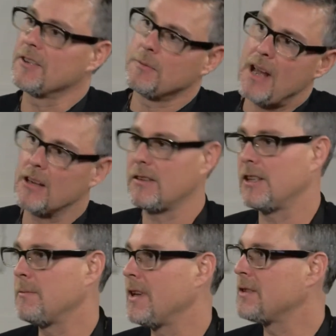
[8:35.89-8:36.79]
It's
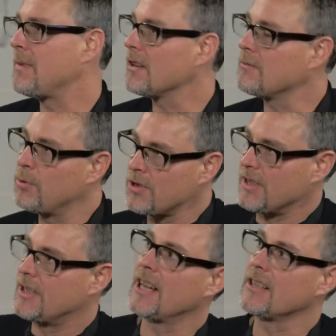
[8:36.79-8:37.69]
about pushing
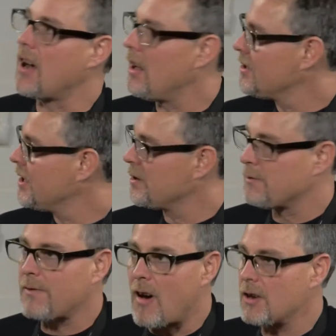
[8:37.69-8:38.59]
the technology as
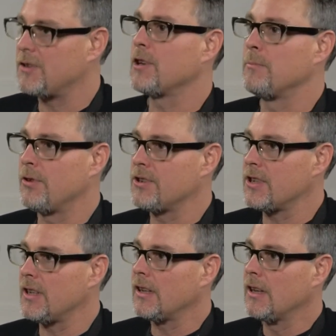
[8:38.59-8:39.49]
far as you can push
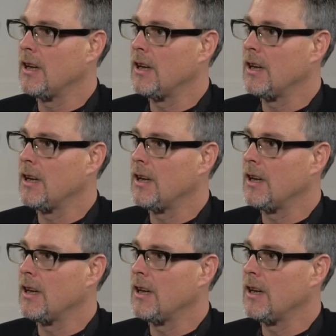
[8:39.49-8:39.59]
it,